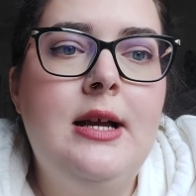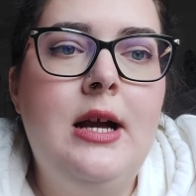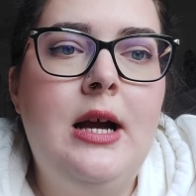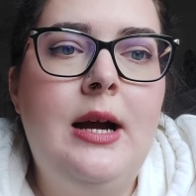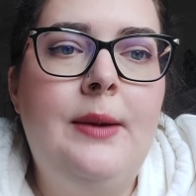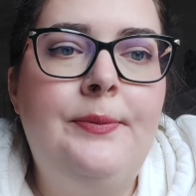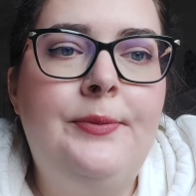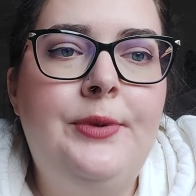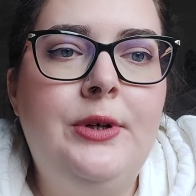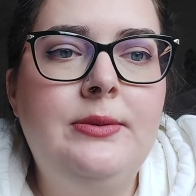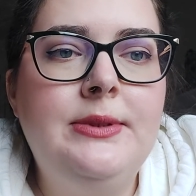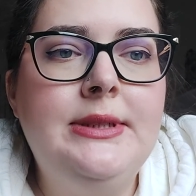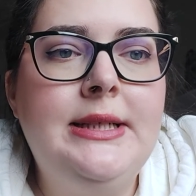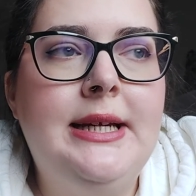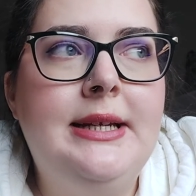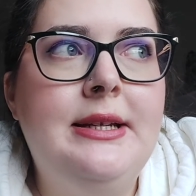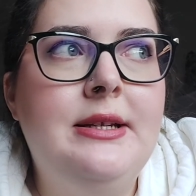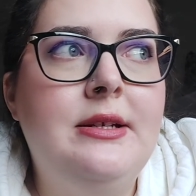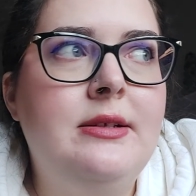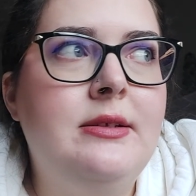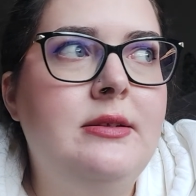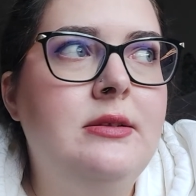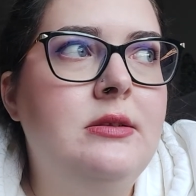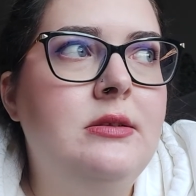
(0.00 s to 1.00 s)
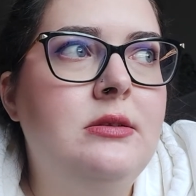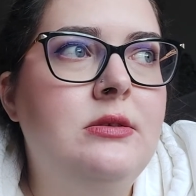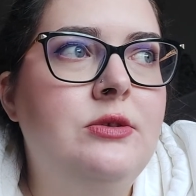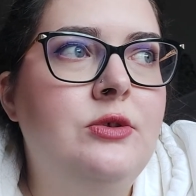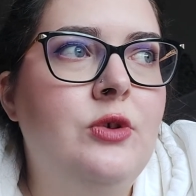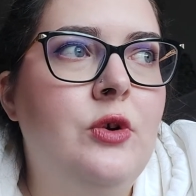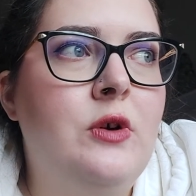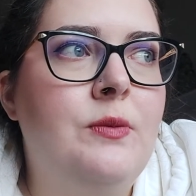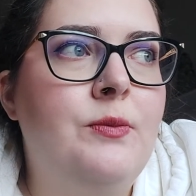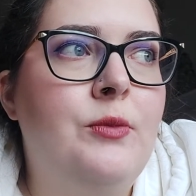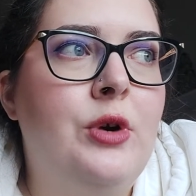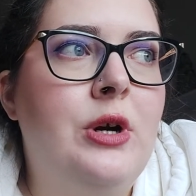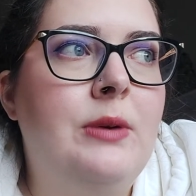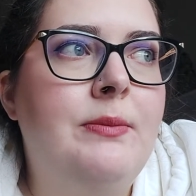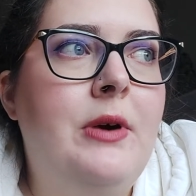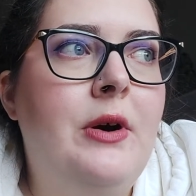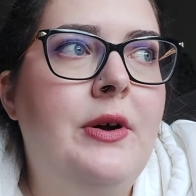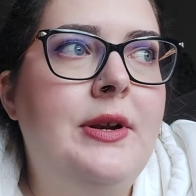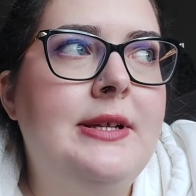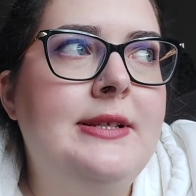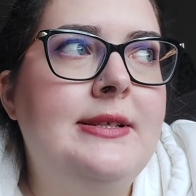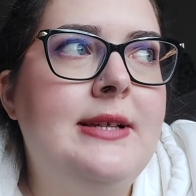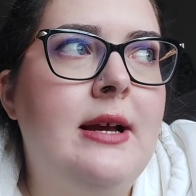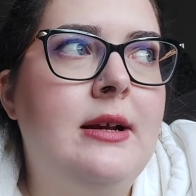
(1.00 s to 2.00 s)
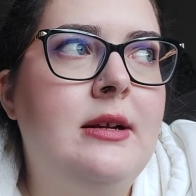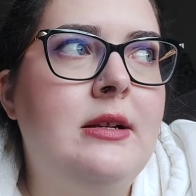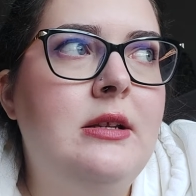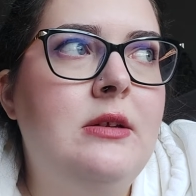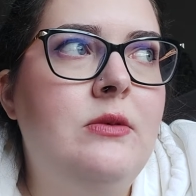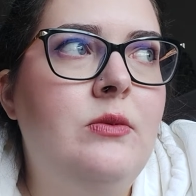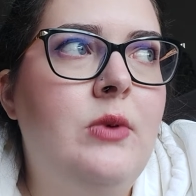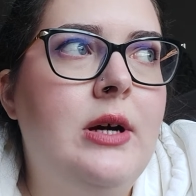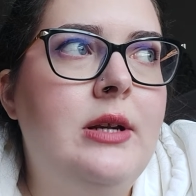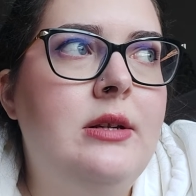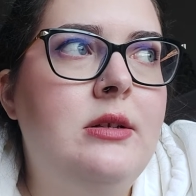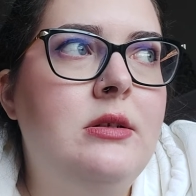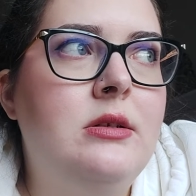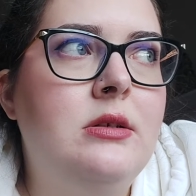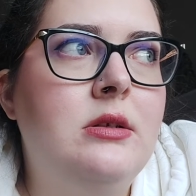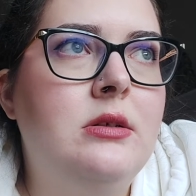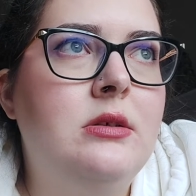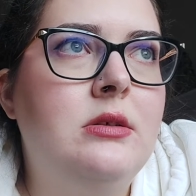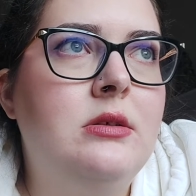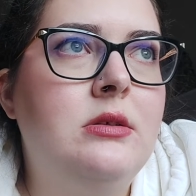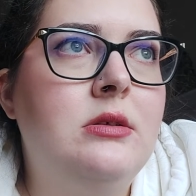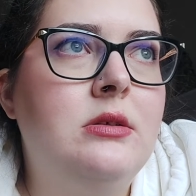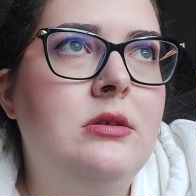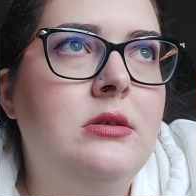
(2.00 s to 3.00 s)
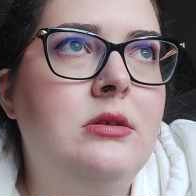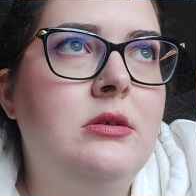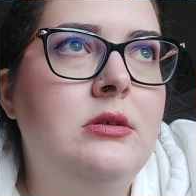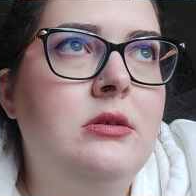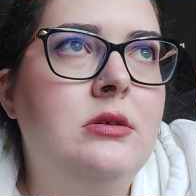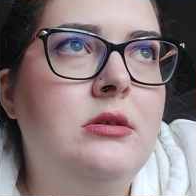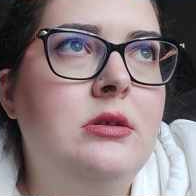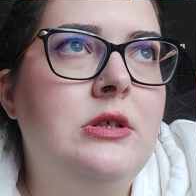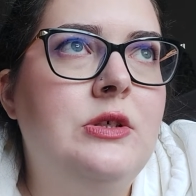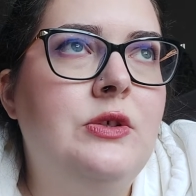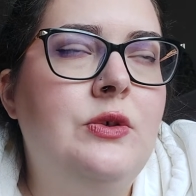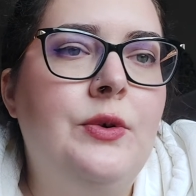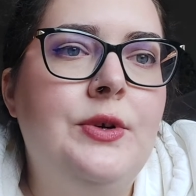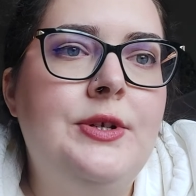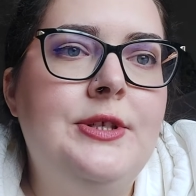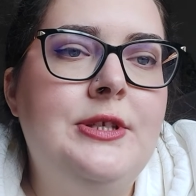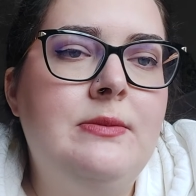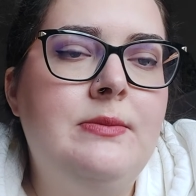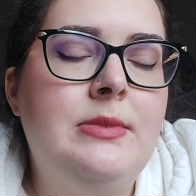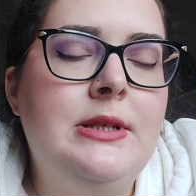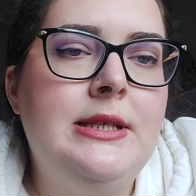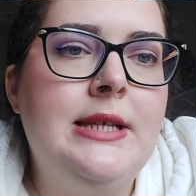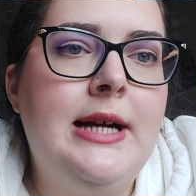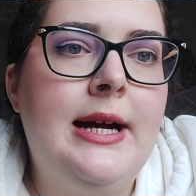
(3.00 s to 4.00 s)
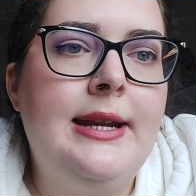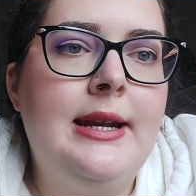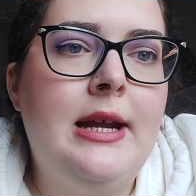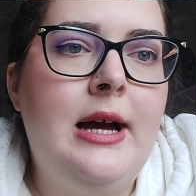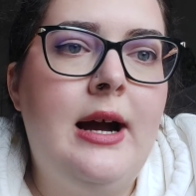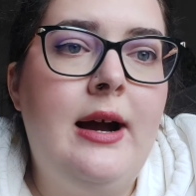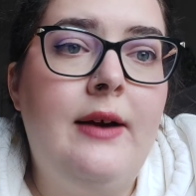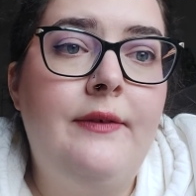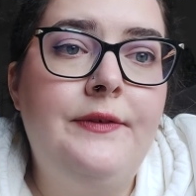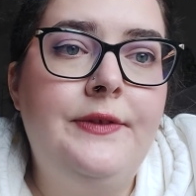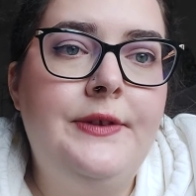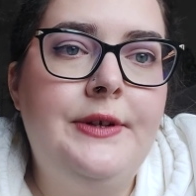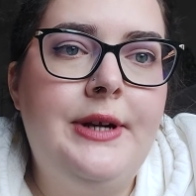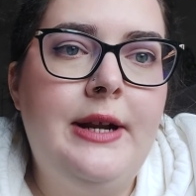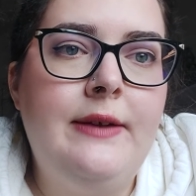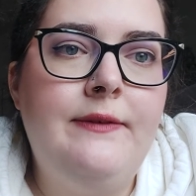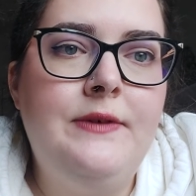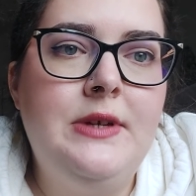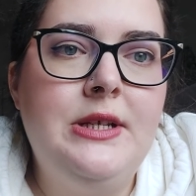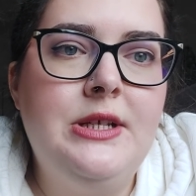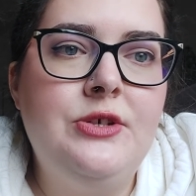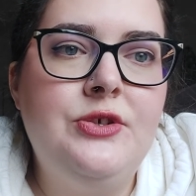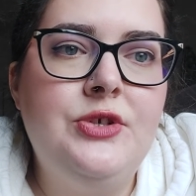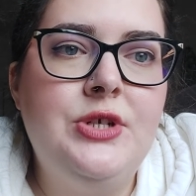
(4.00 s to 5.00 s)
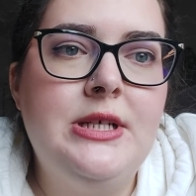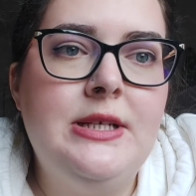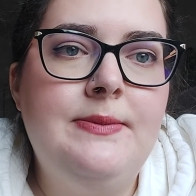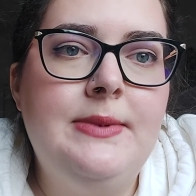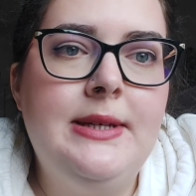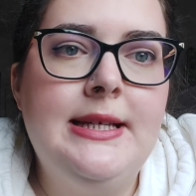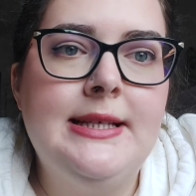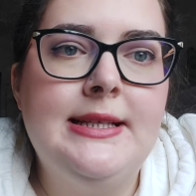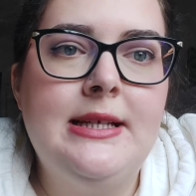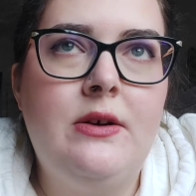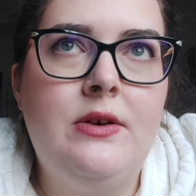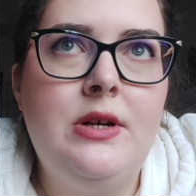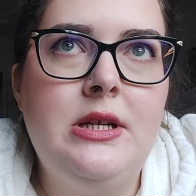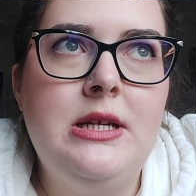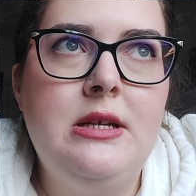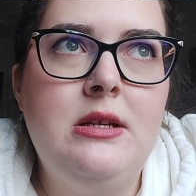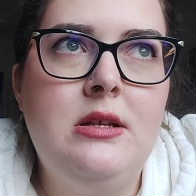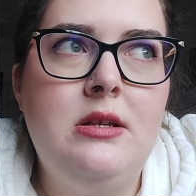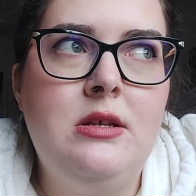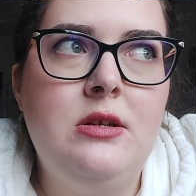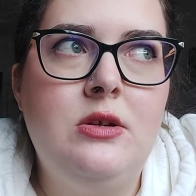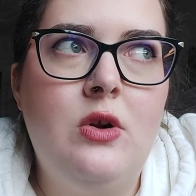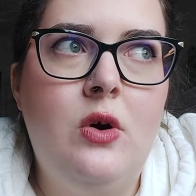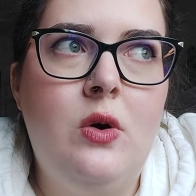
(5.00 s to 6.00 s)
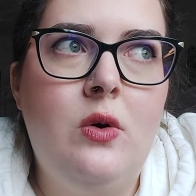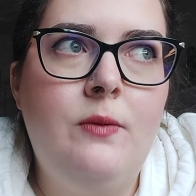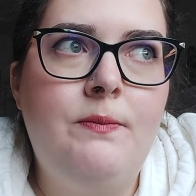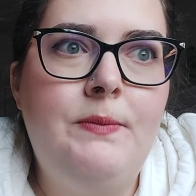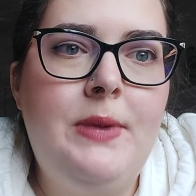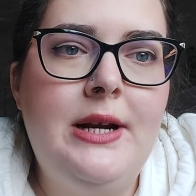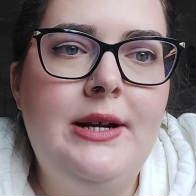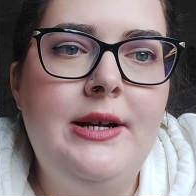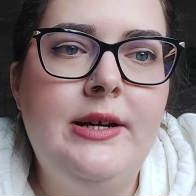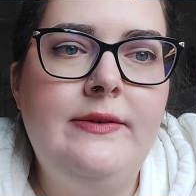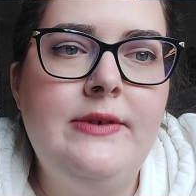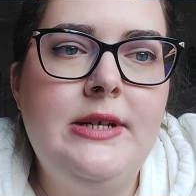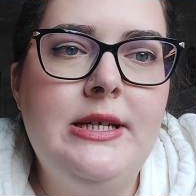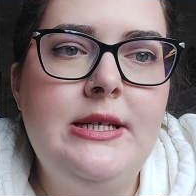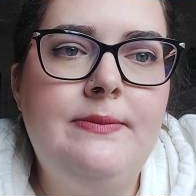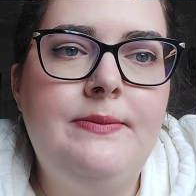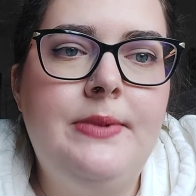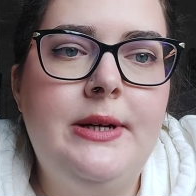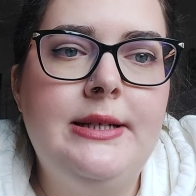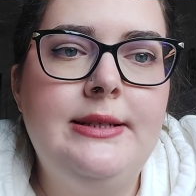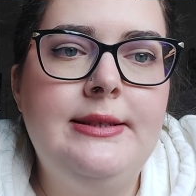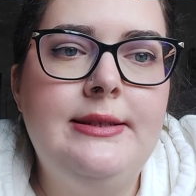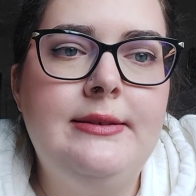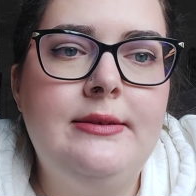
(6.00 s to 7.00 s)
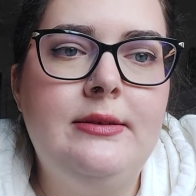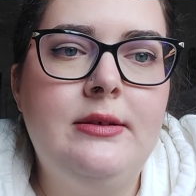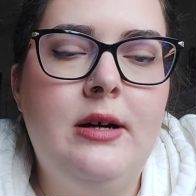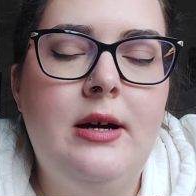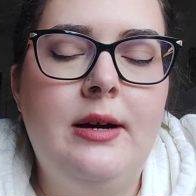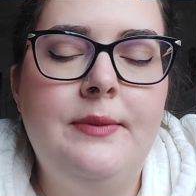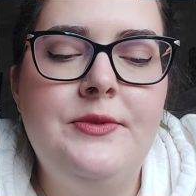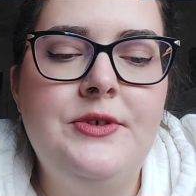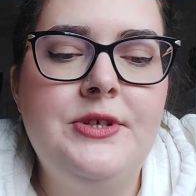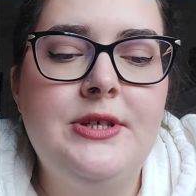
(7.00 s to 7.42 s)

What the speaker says: I'm probably gonna talk more about exactly what is going to be done after I finish it, because I already know part of it, but I'm